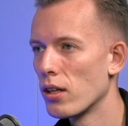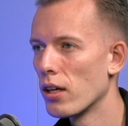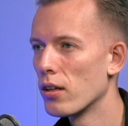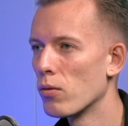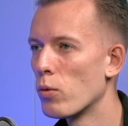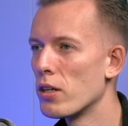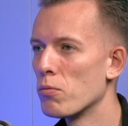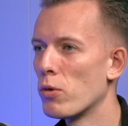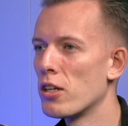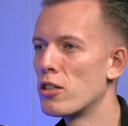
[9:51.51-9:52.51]
Yeah.
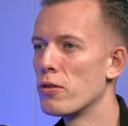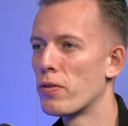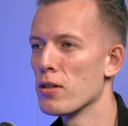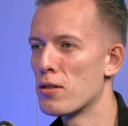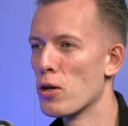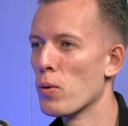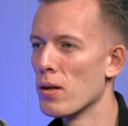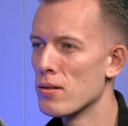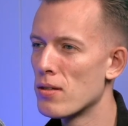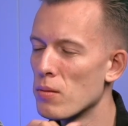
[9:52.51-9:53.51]
When did you first
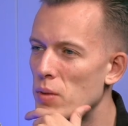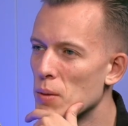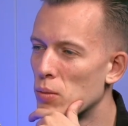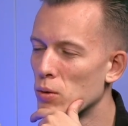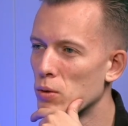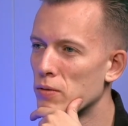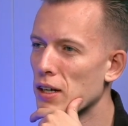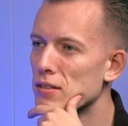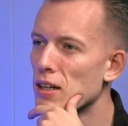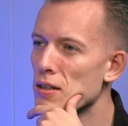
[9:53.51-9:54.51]
notice that people would
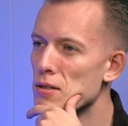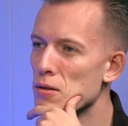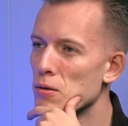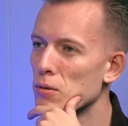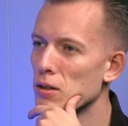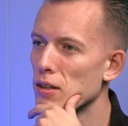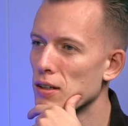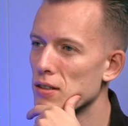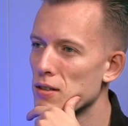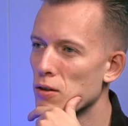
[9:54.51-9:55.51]
recognize you, or
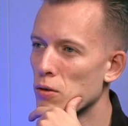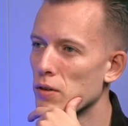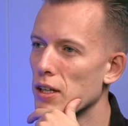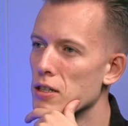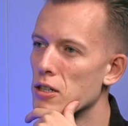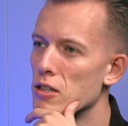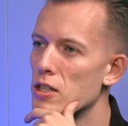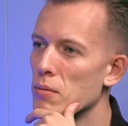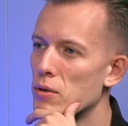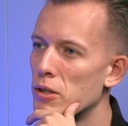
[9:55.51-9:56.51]
that your
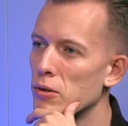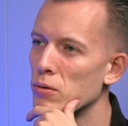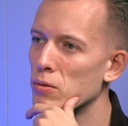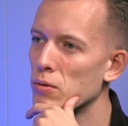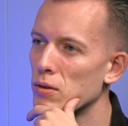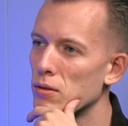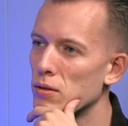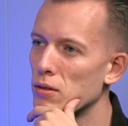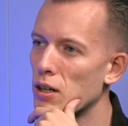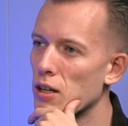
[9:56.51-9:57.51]
relationship to
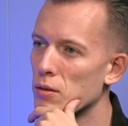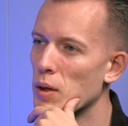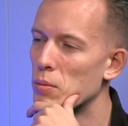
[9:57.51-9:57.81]
other